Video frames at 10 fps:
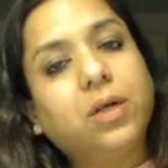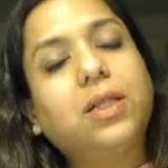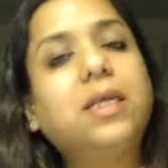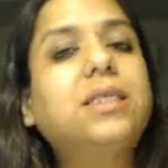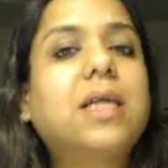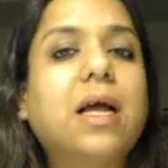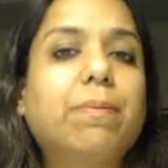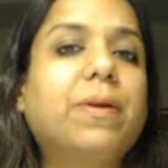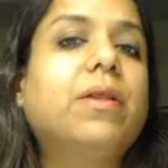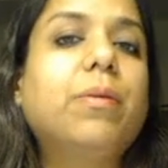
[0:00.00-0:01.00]
These
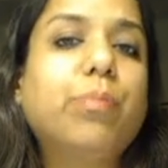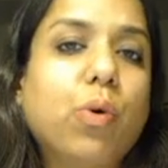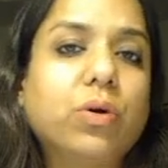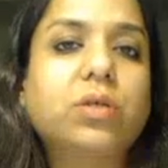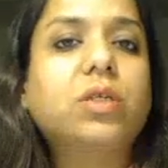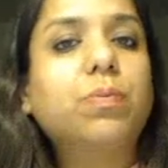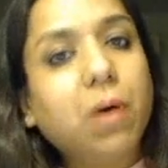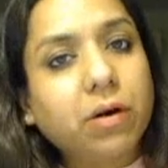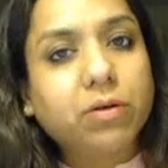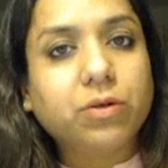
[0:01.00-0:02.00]
can be the important
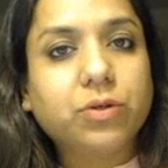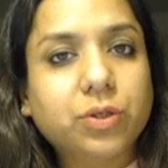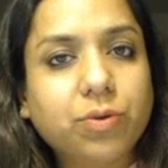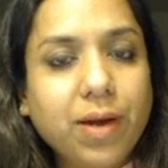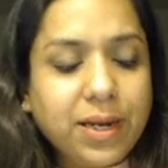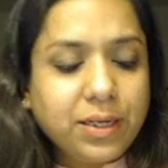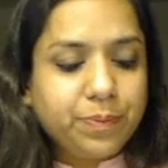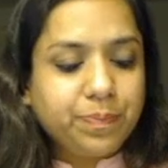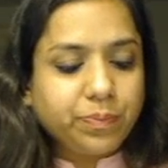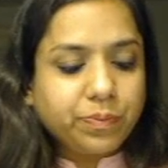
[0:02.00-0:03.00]
markers, right?
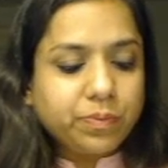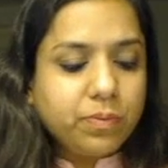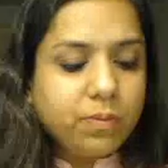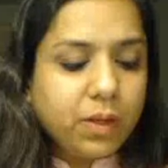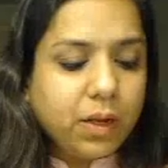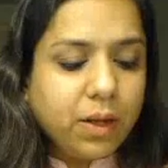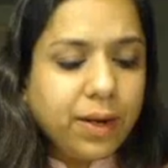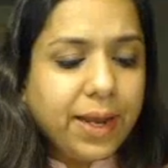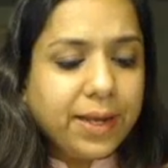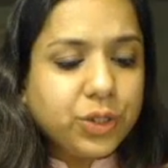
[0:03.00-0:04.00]

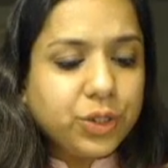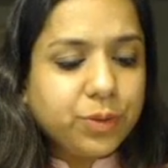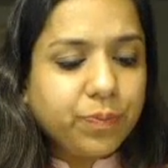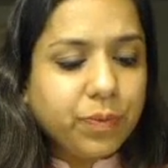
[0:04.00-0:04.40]
Next.